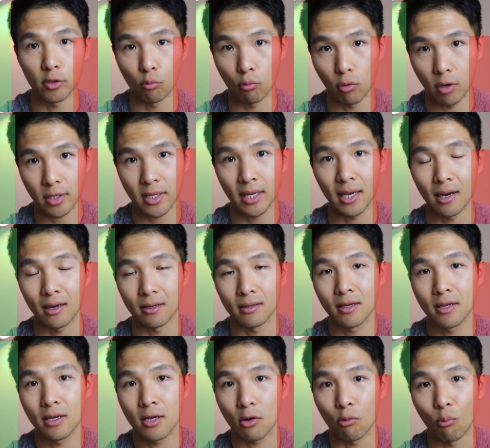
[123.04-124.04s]
your workout
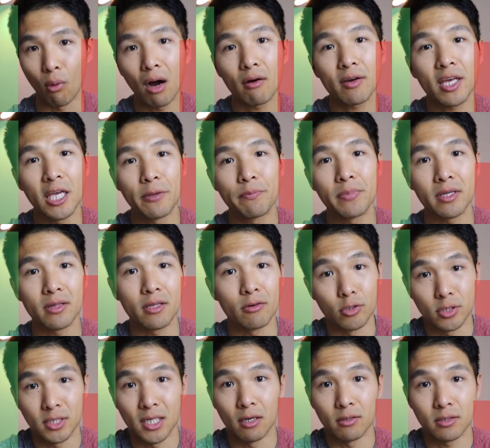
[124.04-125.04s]
while keeping the
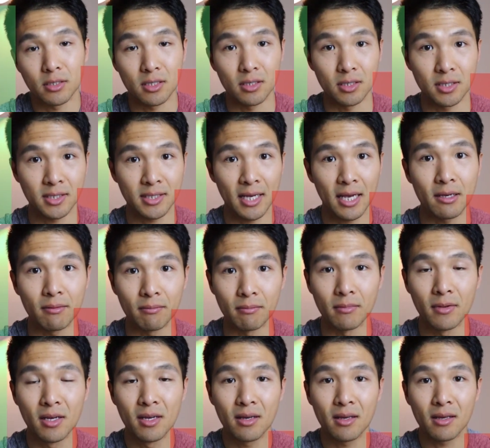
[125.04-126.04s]
results the
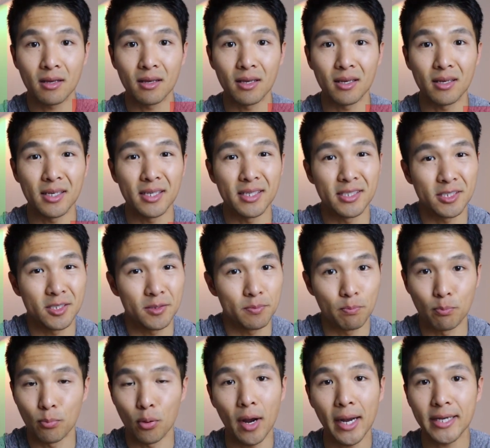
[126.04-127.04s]
same is
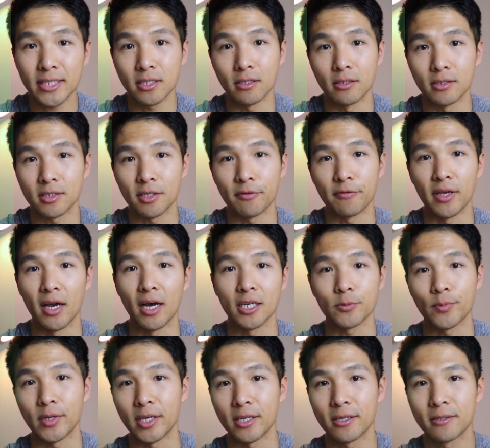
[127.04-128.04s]
priceless, if you
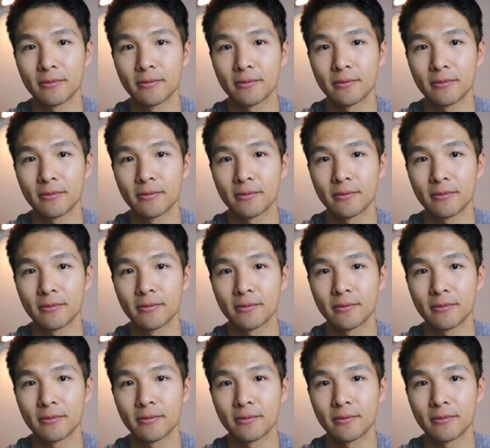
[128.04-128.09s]
ask me.